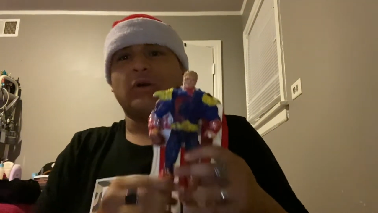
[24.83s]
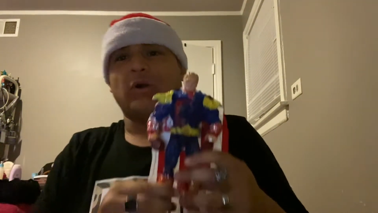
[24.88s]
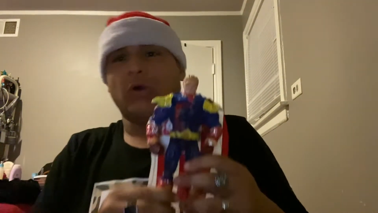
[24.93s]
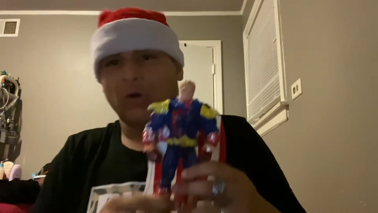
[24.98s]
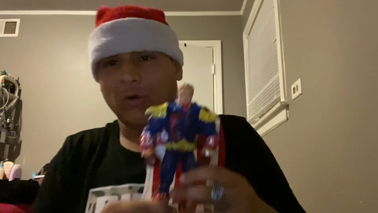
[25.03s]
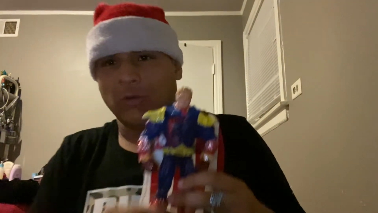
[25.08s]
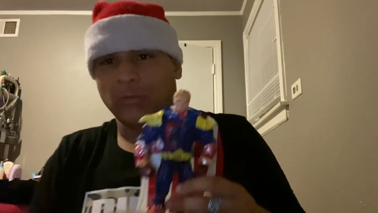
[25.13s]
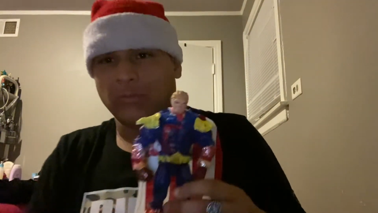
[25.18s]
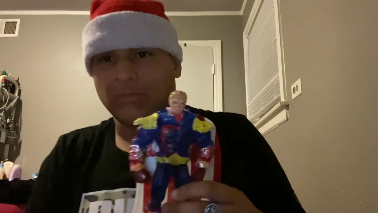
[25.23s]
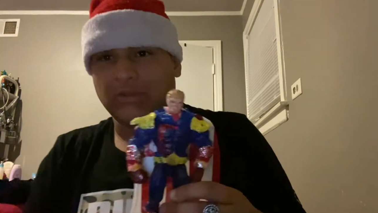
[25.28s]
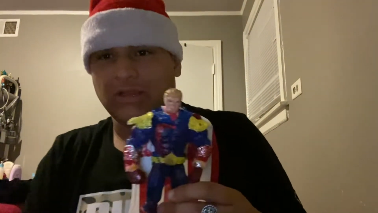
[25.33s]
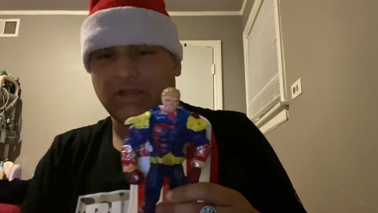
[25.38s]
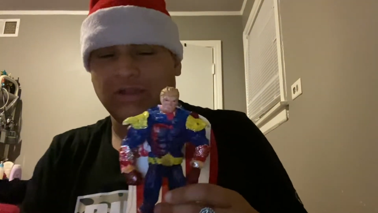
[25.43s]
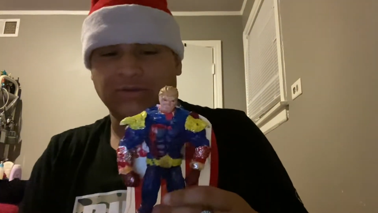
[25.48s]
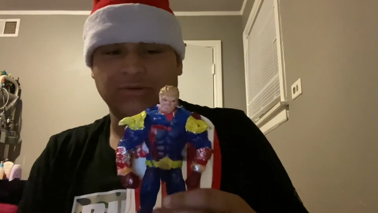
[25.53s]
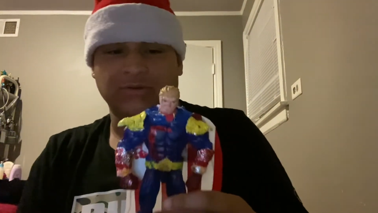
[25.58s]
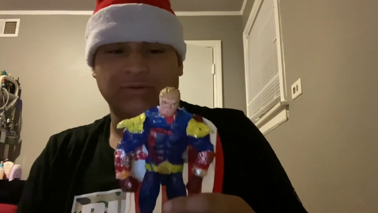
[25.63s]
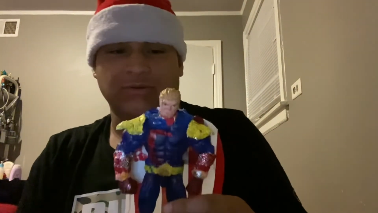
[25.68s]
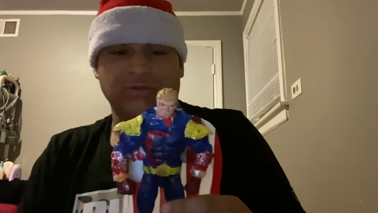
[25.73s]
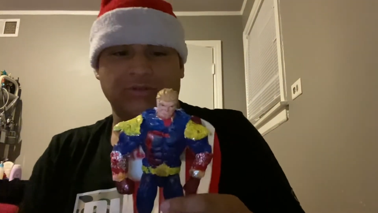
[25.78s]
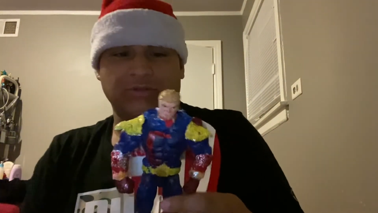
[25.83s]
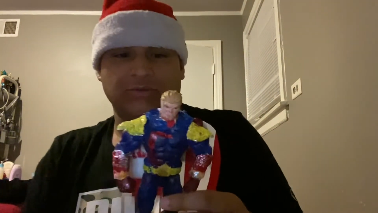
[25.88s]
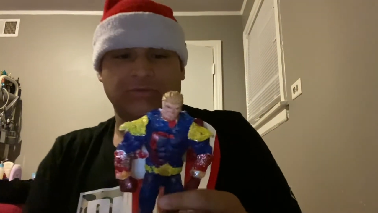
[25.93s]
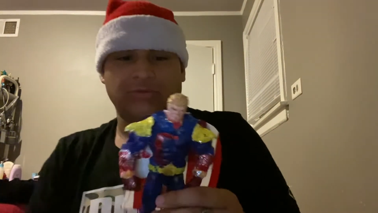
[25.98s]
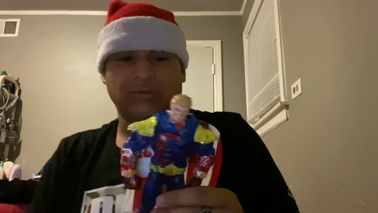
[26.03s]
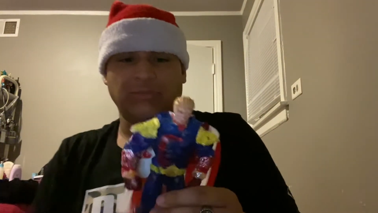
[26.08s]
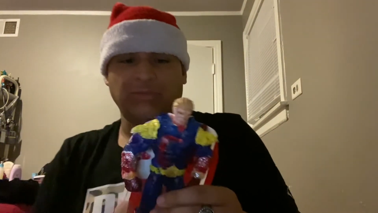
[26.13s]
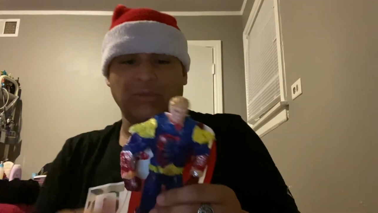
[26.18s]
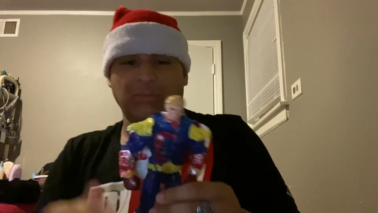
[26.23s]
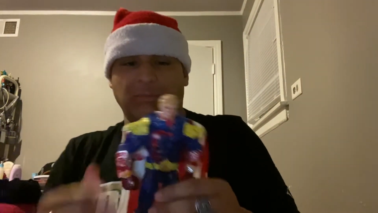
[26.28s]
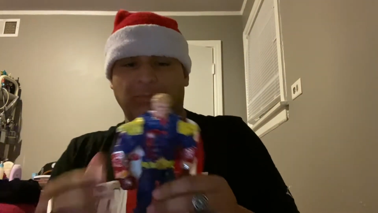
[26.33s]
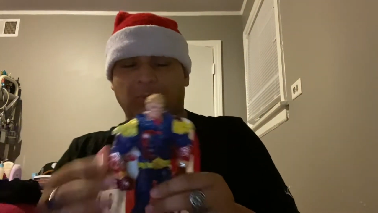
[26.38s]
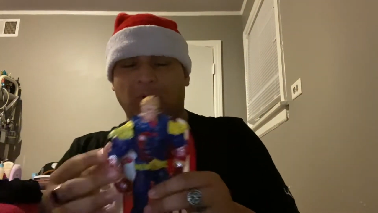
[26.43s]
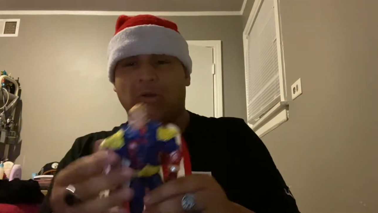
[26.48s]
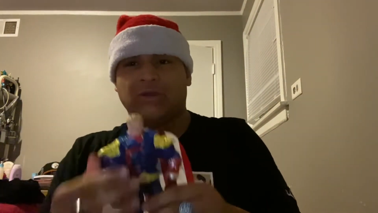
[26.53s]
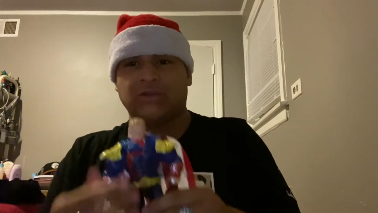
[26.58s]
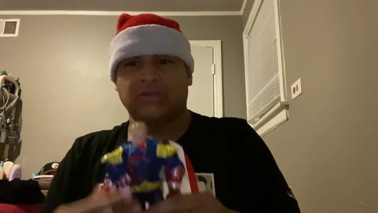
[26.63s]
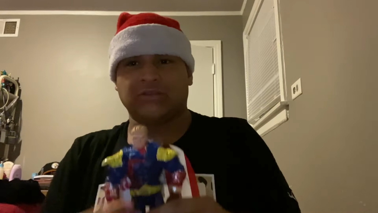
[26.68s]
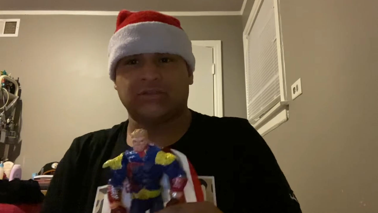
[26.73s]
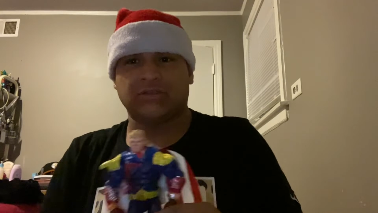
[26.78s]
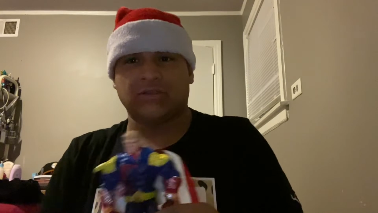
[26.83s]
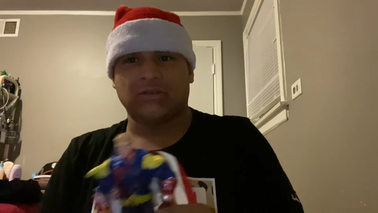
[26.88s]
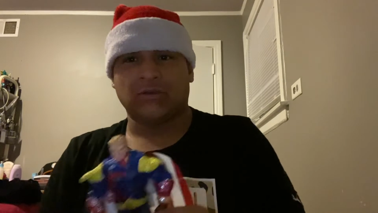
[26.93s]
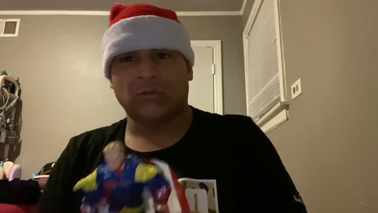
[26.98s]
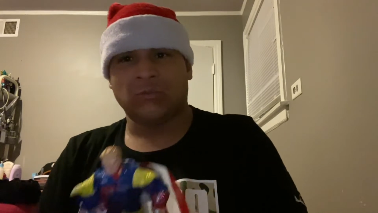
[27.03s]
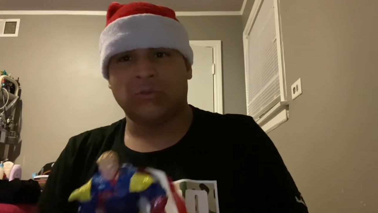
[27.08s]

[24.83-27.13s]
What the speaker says: Homelander from The Boys,